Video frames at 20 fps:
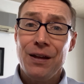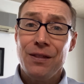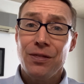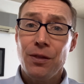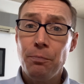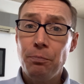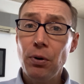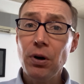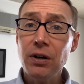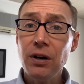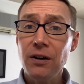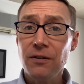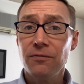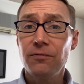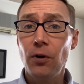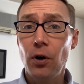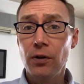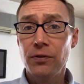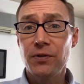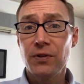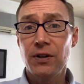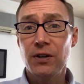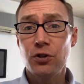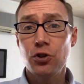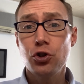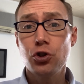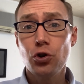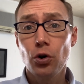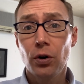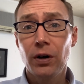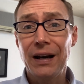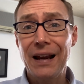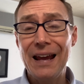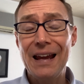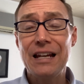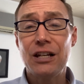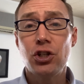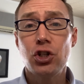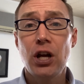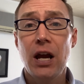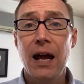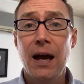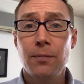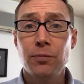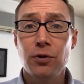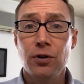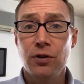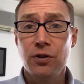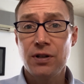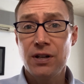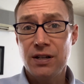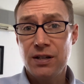The book unfolds in its short 8 chapters